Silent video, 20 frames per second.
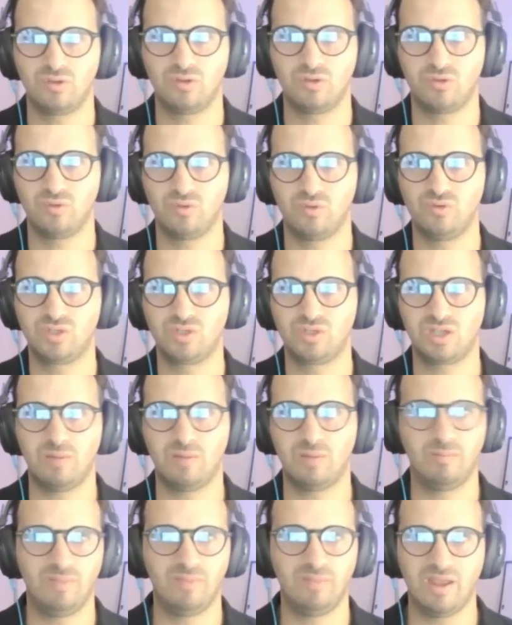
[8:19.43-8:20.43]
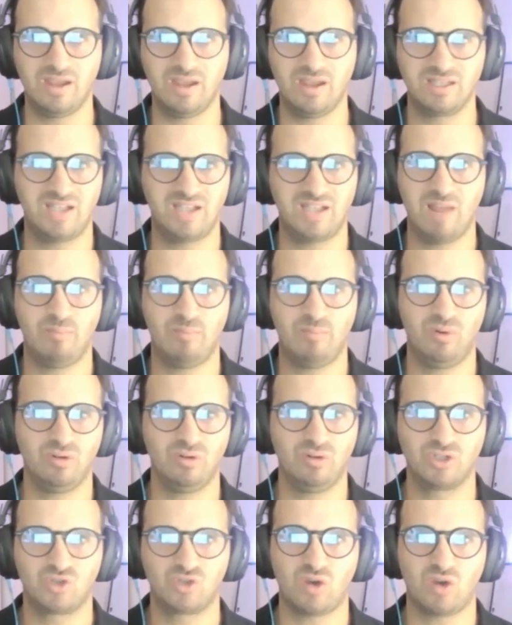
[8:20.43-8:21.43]
through some, like a sample
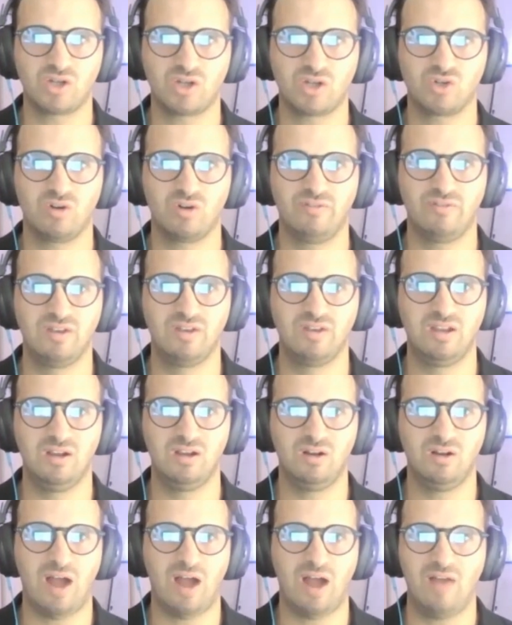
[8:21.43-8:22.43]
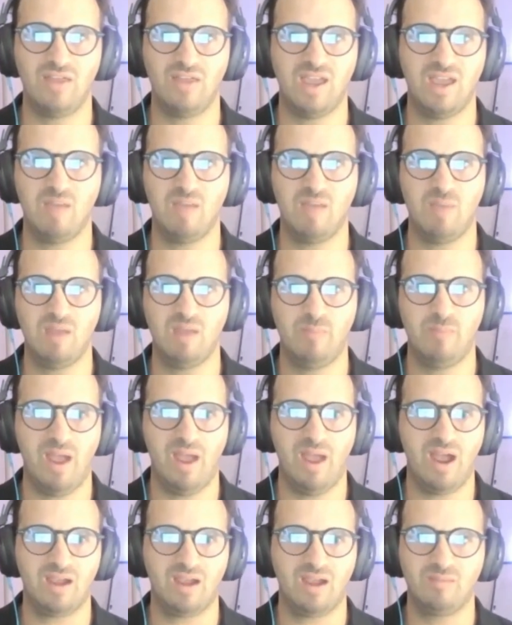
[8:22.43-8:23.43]
structure of a deal, how they get paid
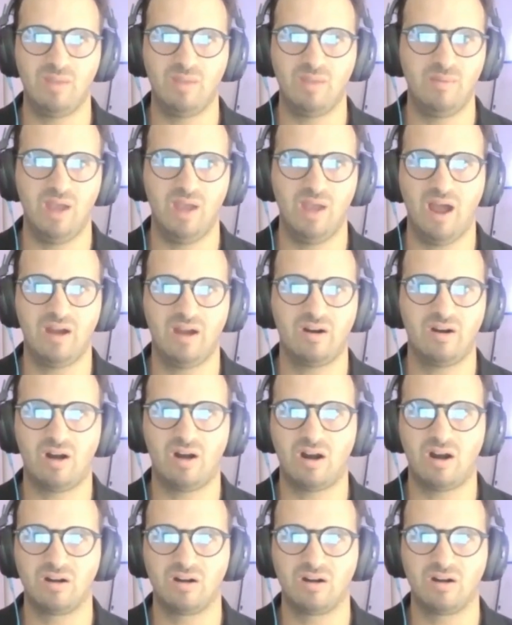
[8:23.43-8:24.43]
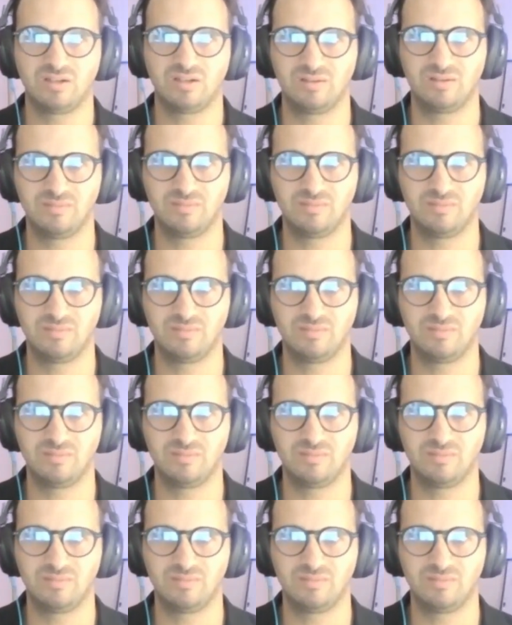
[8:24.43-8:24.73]
back, maybe IRR?